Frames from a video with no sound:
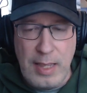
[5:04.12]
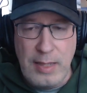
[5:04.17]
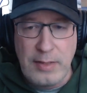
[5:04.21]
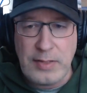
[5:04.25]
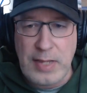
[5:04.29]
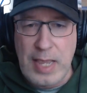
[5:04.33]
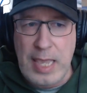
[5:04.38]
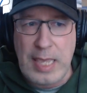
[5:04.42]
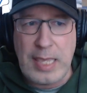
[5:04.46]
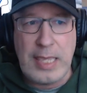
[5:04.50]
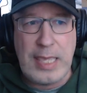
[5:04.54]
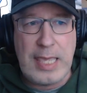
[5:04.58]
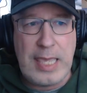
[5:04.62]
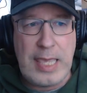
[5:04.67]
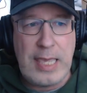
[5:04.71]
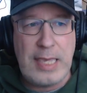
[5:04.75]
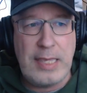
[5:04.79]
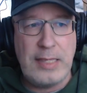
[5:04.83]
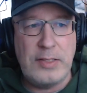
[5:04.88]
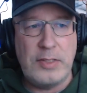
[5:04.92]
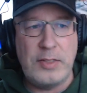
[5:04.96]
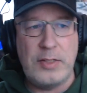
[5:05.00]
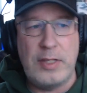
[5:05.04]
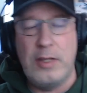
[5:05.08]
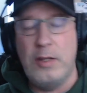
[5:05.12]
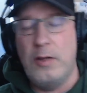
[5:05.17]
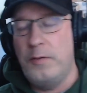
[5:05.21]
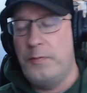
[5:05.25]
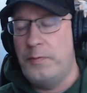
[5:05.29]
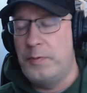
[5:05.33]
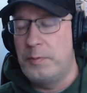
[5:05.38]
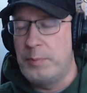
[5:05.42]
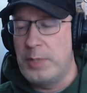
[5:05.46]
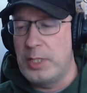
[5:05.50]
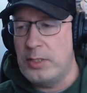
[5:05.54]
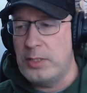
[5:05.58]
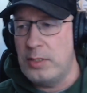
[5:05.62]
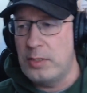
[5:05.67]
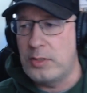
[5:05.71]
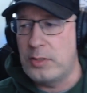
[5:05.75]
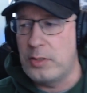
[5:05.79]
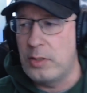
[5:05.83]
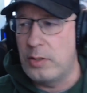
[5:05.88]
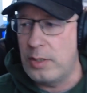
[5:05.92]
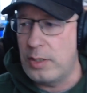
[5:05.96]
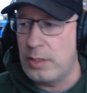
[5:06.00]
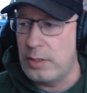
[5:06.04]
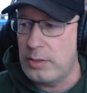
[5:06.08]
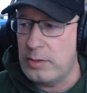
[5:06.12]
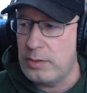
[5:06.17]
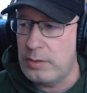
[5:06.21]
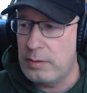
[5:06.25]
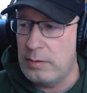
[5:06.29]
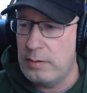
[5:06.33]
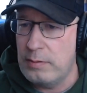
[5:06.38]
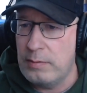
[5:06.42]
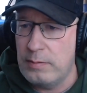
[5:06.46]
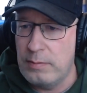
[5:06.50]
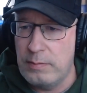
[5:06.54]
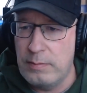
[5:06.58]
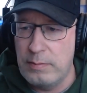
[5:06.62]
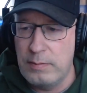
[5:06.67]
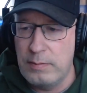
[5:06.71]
is a key skill for business owners.